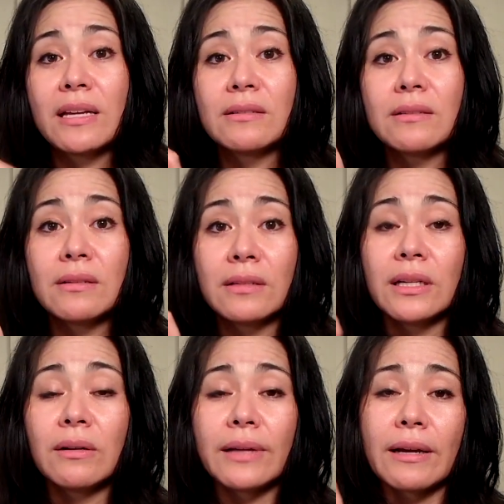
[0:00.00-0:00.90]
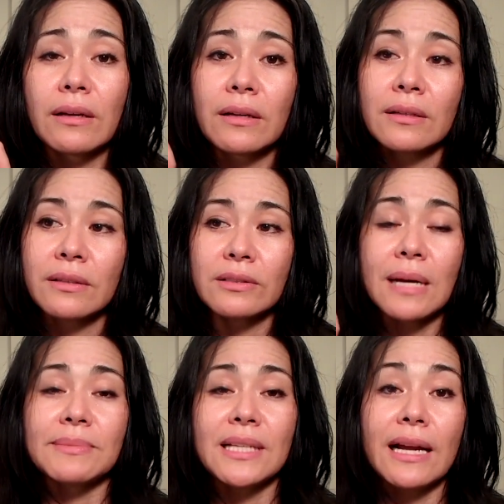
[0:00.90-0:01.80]
And you know, like, there are
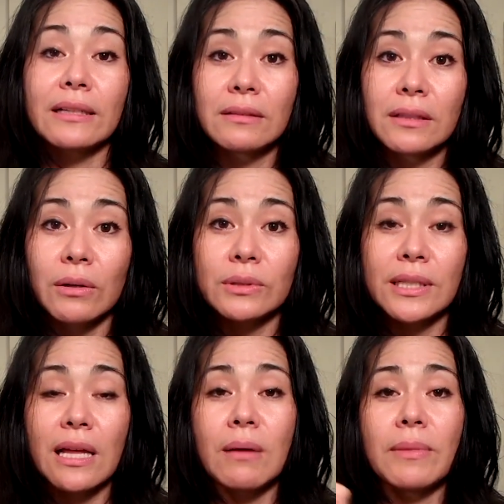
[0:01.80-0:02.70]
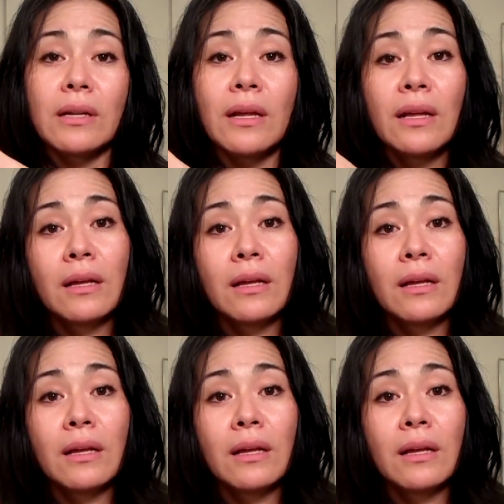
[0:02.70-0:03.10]
times that I'd go to them and,